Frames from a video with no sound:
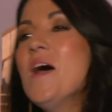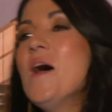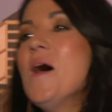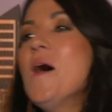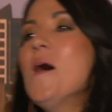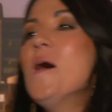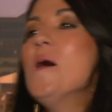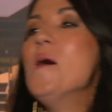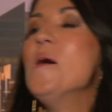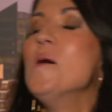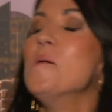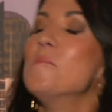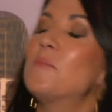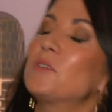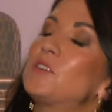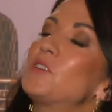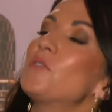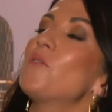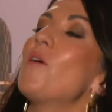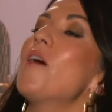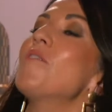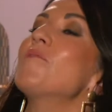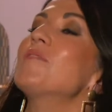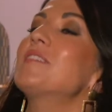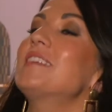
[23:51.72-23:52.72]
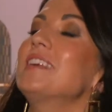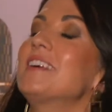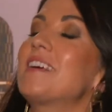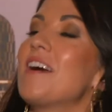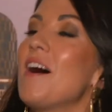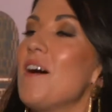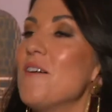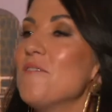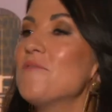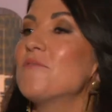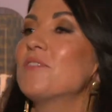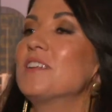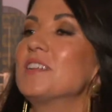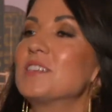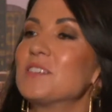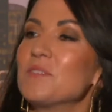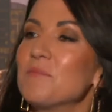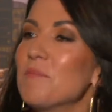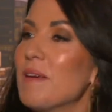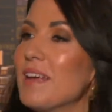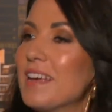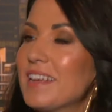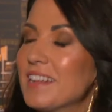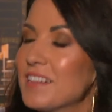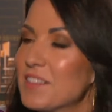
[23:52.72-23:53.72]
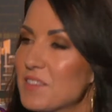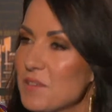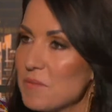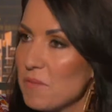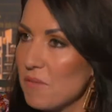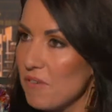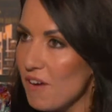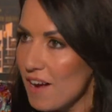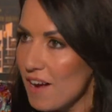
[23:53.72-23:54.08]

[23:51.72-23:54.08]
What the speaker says: But you're obviously confident of making it somewhere